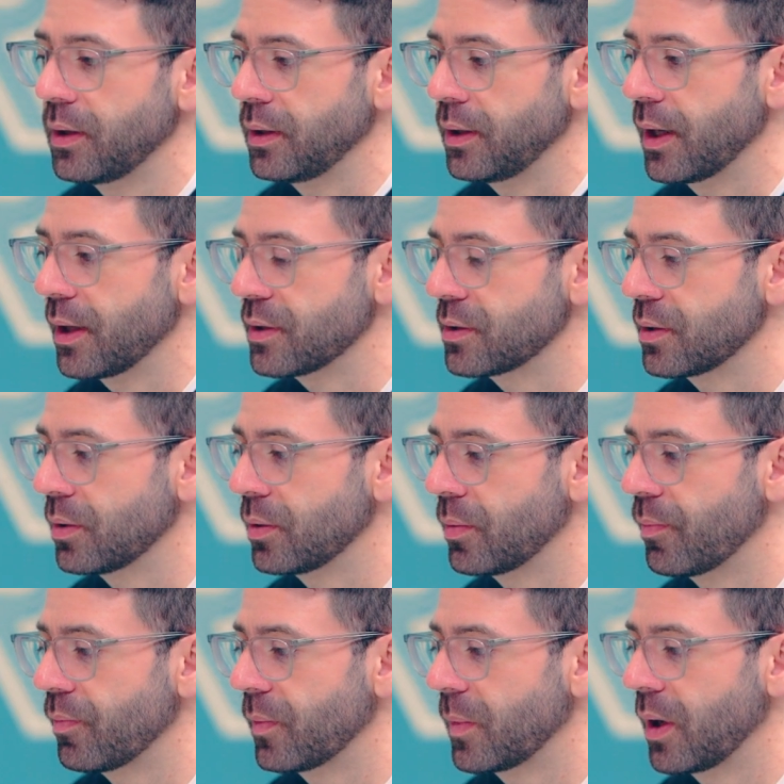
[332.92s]
Yeah,
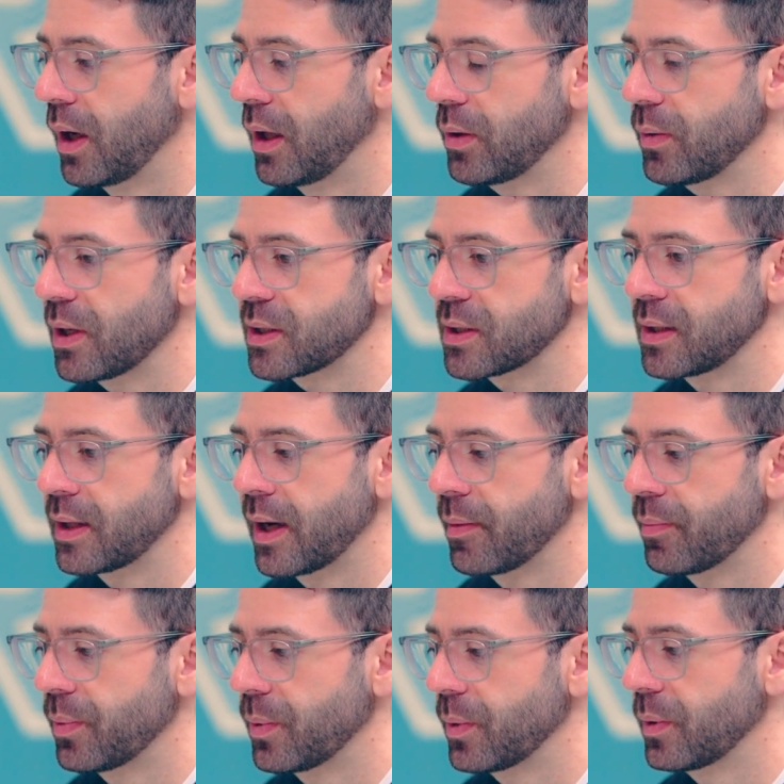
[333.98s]
so Hello X
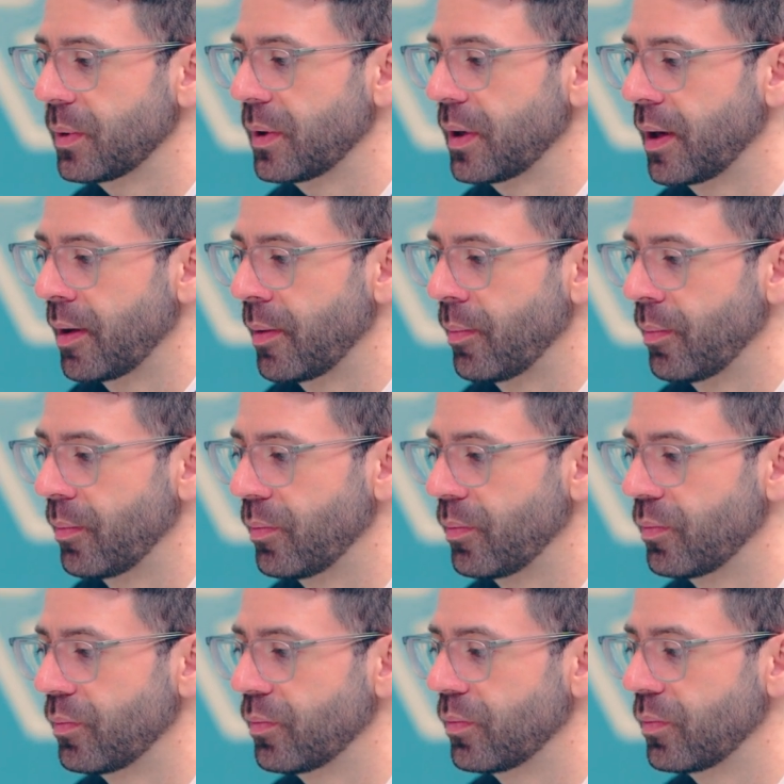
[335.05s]
Lab,
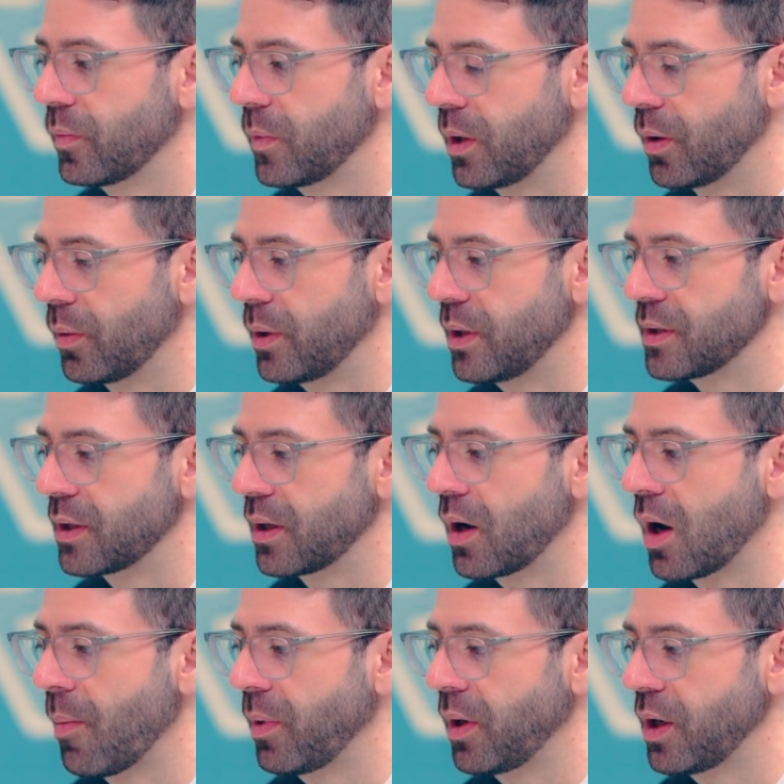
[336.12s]
is a
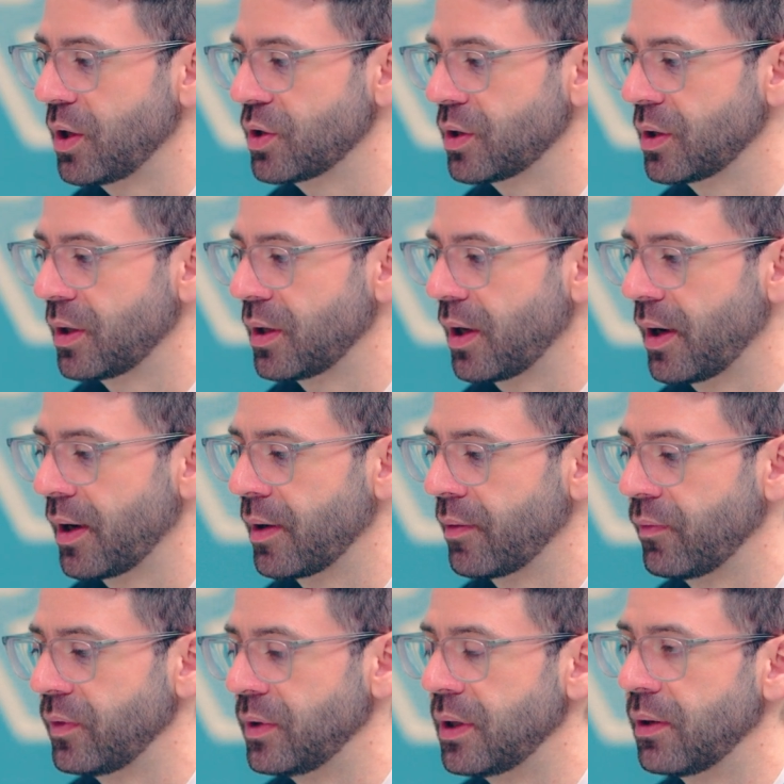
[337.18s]
combination
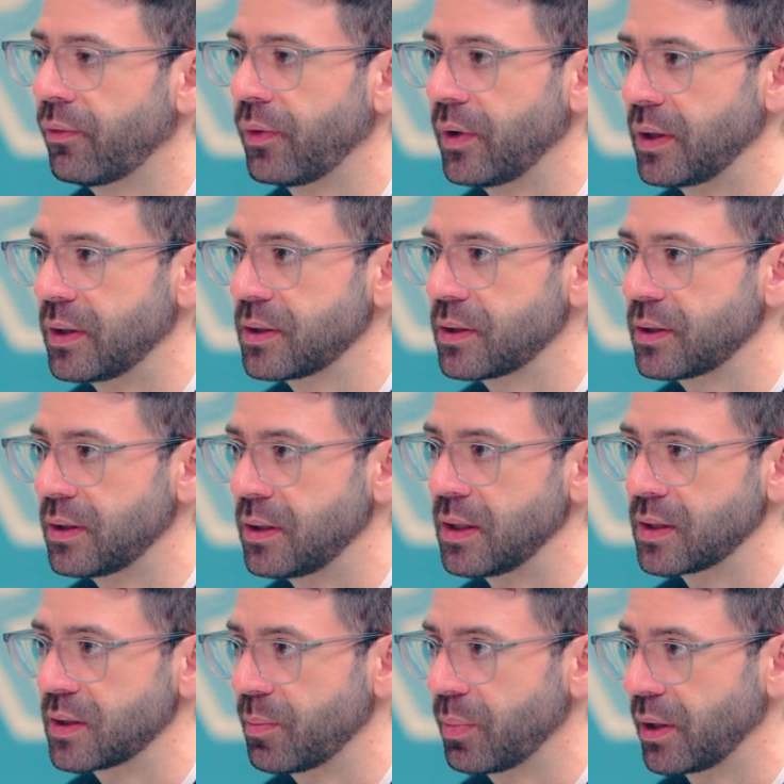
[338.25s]
of different
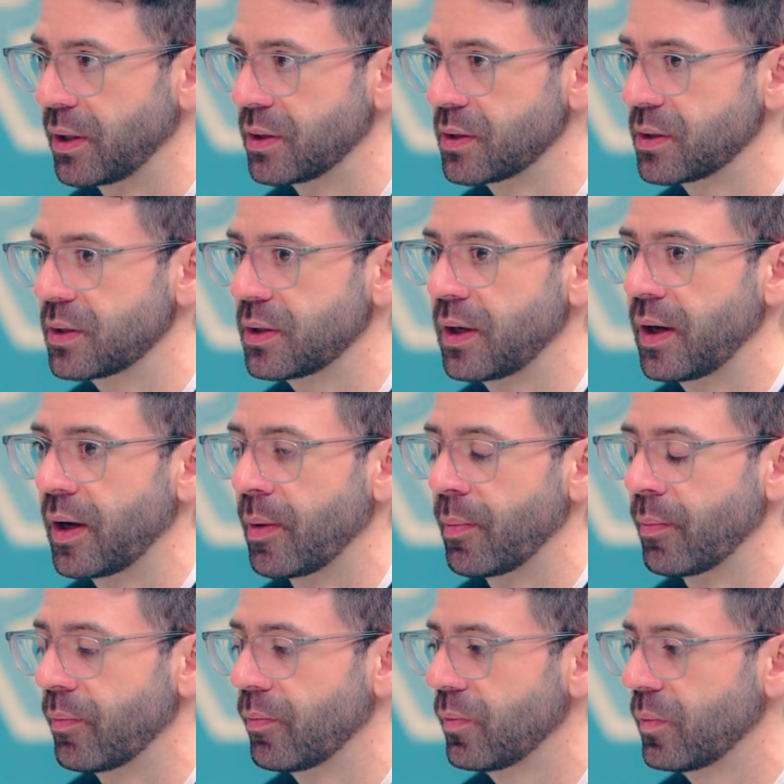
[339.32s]
disciplines:
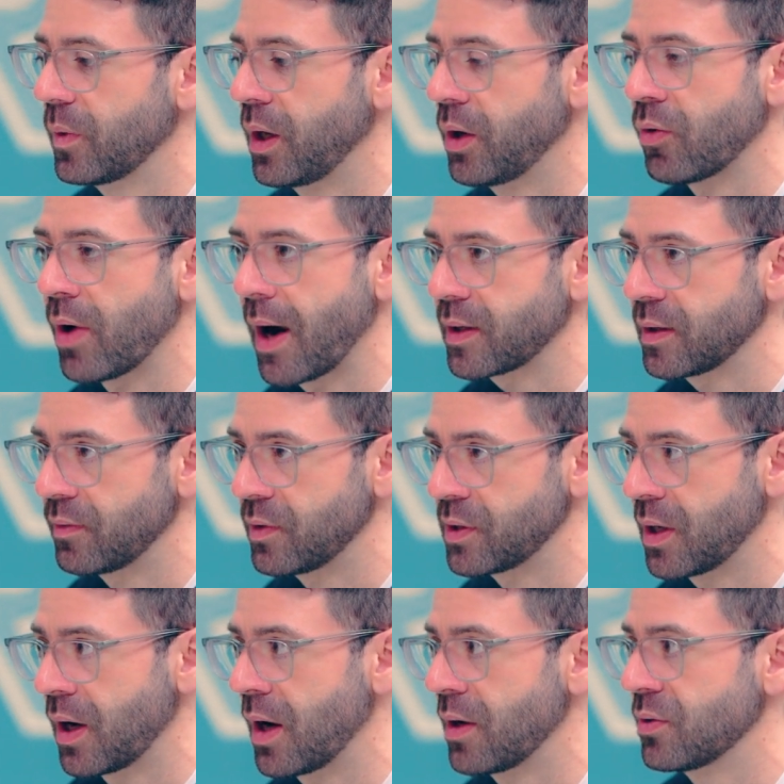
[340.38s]
interactive
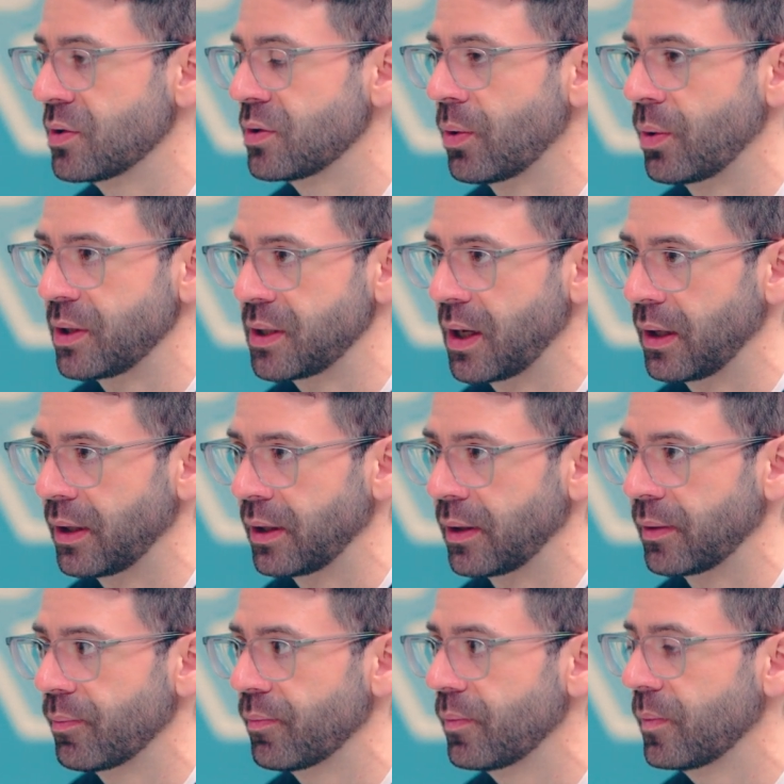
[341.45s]
design,
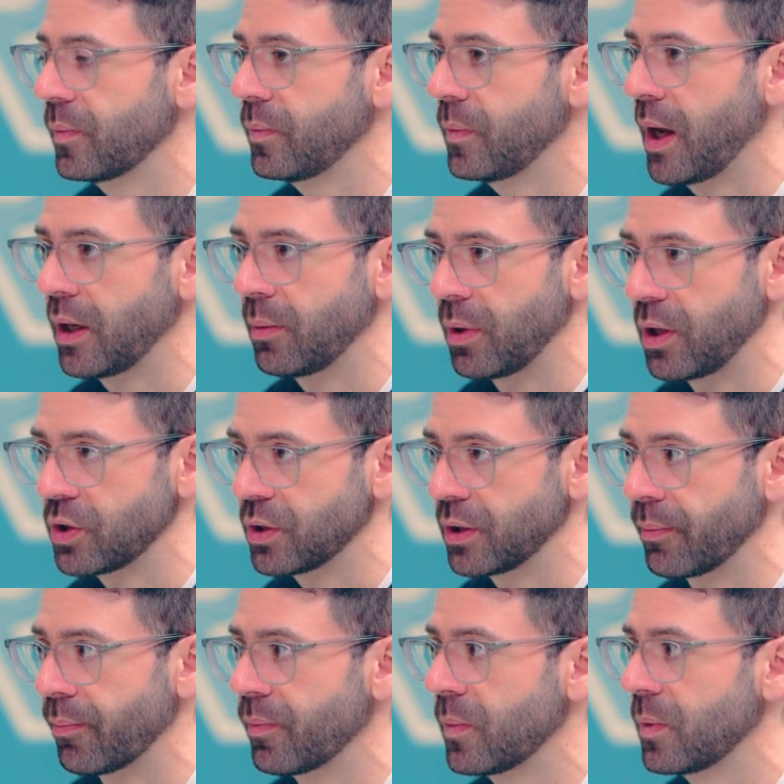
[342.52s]
storytelling,
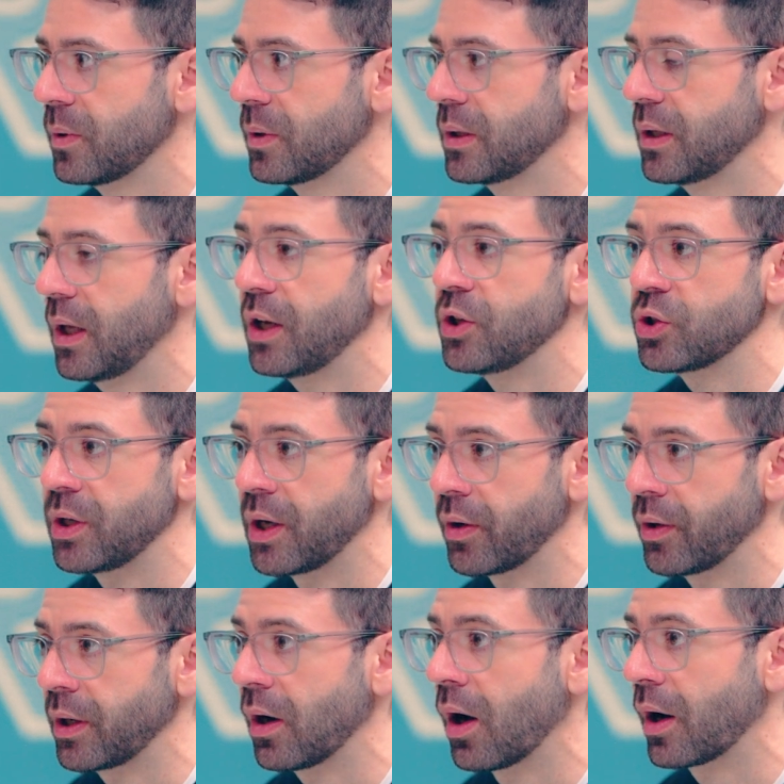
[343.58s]
animation,
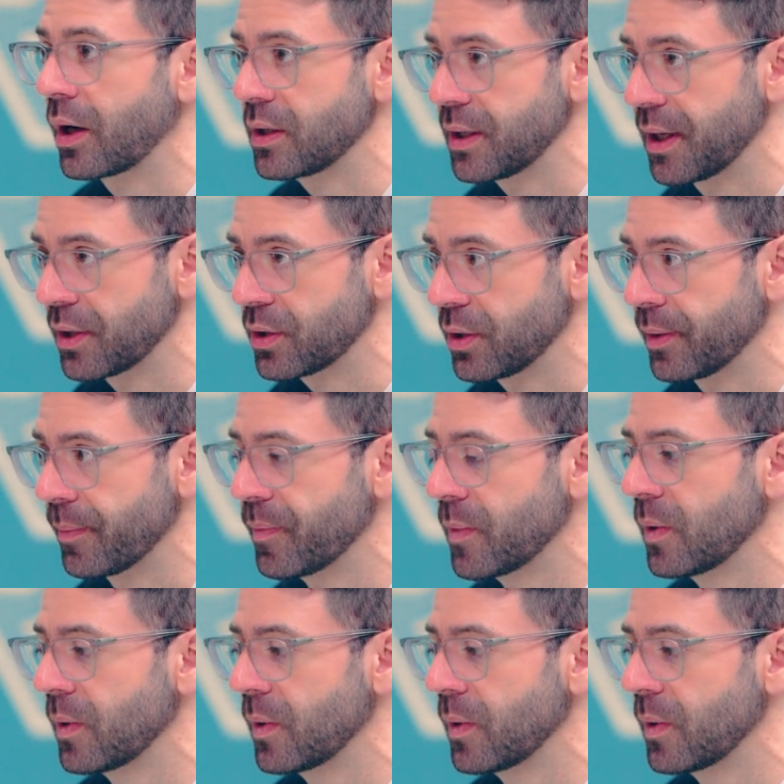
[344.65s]
engineering, architecture.